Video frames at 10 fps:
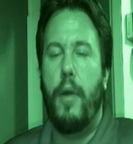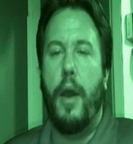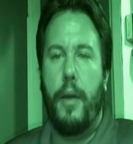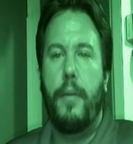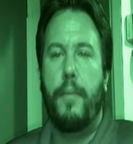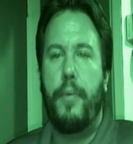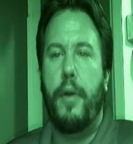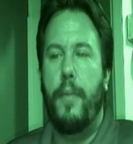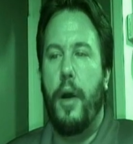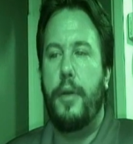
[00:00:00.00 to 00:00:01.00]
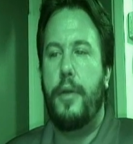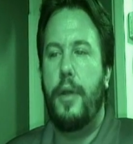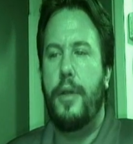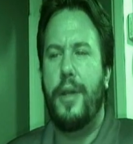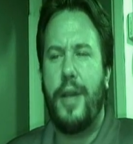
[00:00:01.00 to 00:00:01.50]
Right, pretty much.
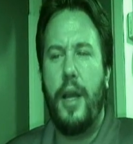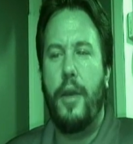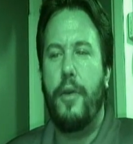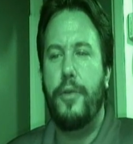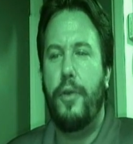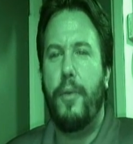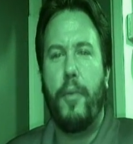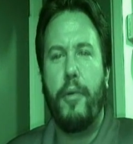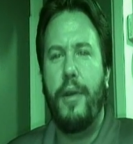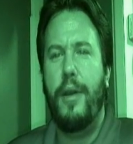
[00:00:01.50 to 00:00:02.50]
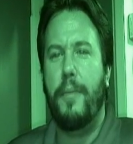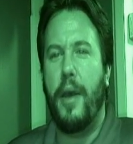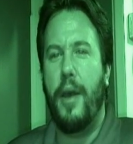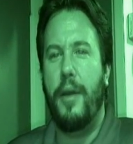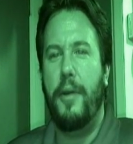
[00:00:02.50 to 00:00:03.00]
He goes, you're a Marine,
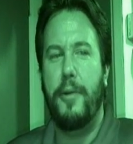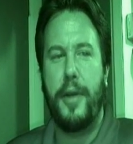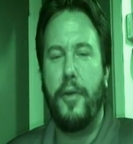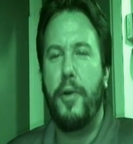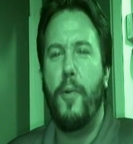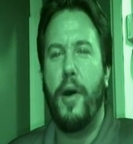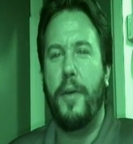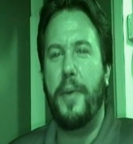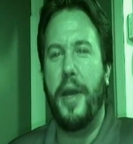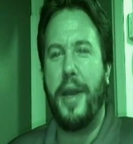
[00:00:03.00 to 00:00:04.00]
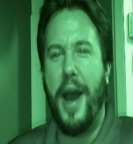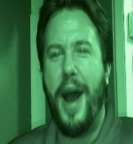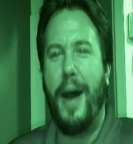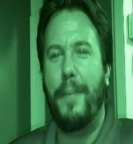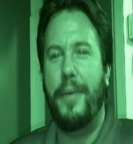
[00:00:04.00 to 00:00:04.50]
man. He goes, I know you want to be a
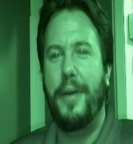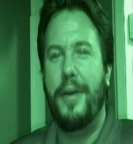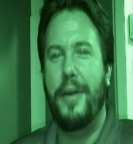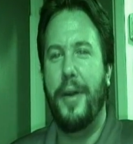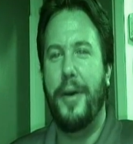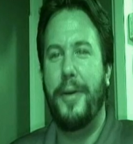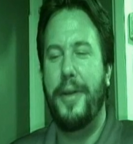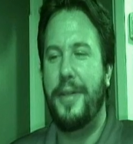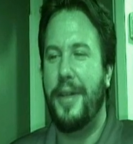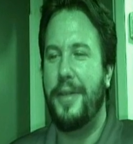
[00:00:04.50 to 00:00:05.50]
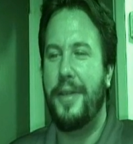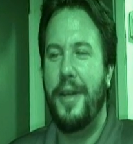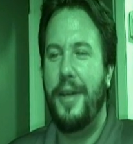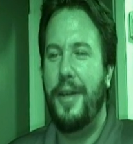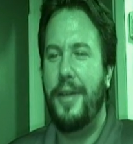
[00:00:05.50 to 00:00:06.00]
cop, you know. He says,
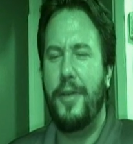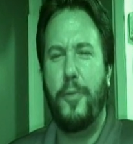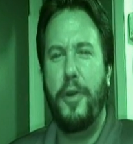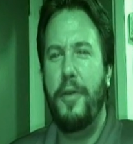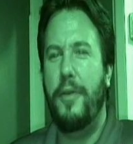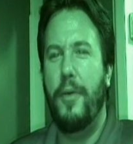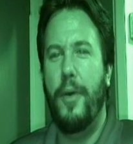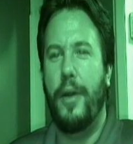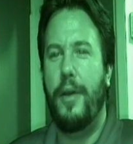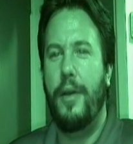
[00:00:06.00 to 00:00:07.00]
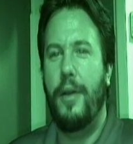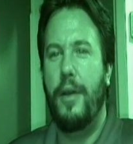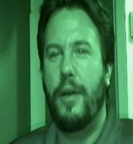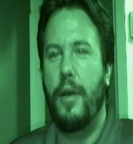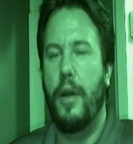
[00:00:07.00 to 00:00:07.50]
what are you doing,
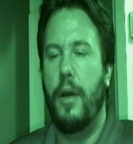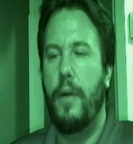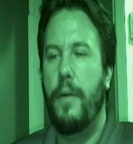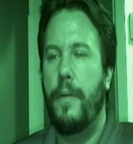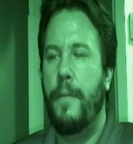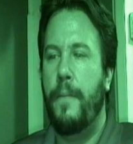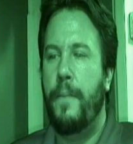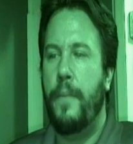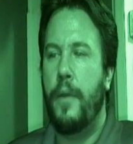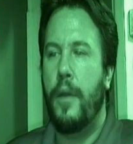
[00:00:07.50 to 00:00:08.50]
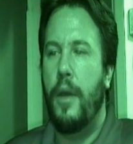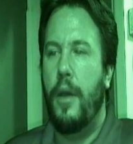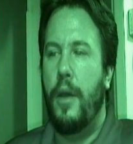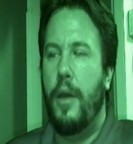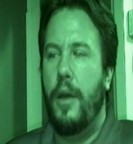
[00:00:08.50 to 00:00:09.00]
you know?
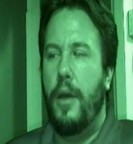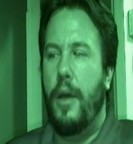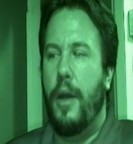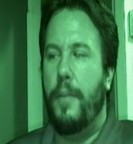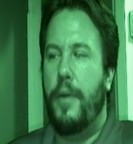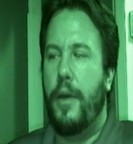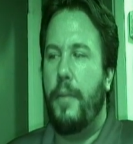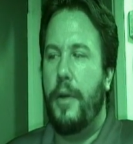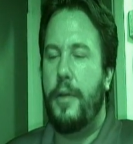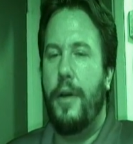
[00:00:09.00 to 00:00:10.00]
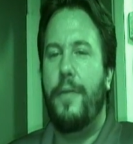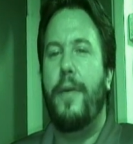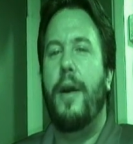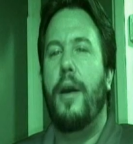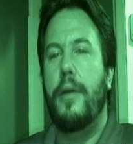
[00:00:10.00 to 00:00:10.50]
And I'm thinking to myself,
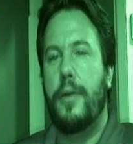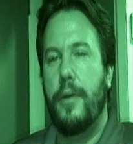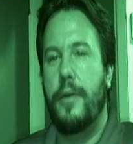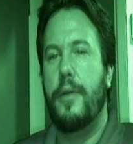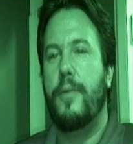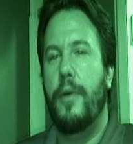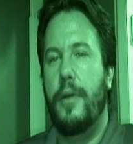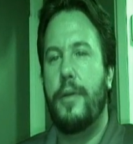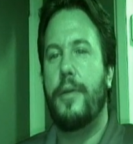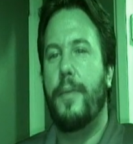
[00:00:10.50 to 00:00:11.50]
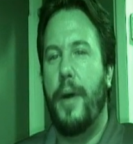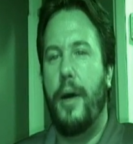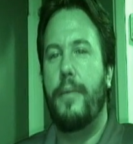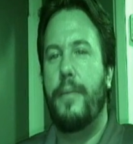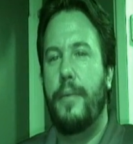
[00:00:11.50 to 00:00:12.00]
so this is what this is
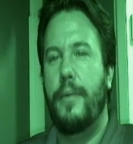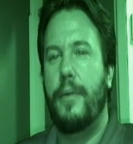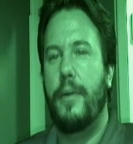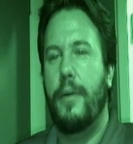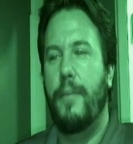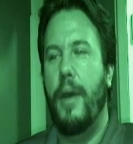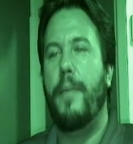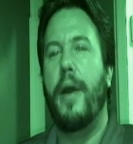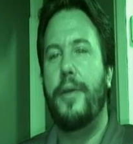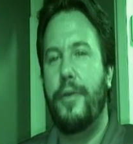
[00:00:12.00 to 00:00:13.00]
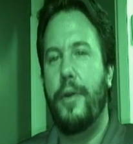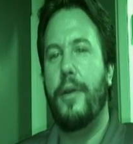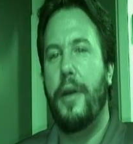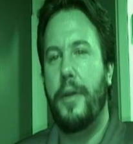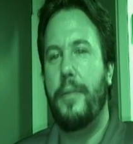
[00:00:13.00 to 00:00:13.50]
about. Maybe I shouldn't
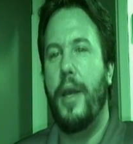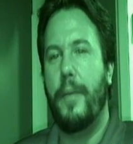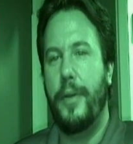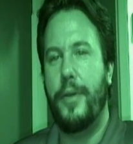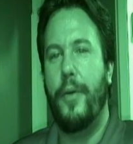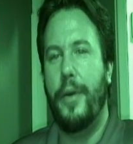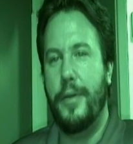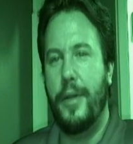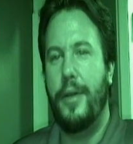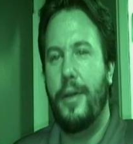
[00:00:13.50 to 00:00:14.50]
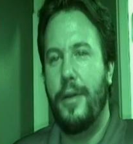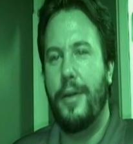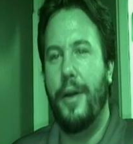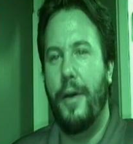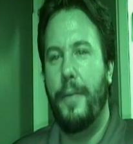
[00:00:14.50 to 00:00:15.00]
have let them take me so easy,
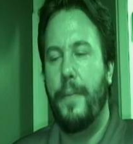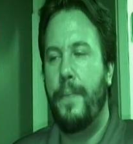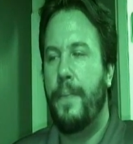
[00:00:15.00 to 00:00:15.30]
you know.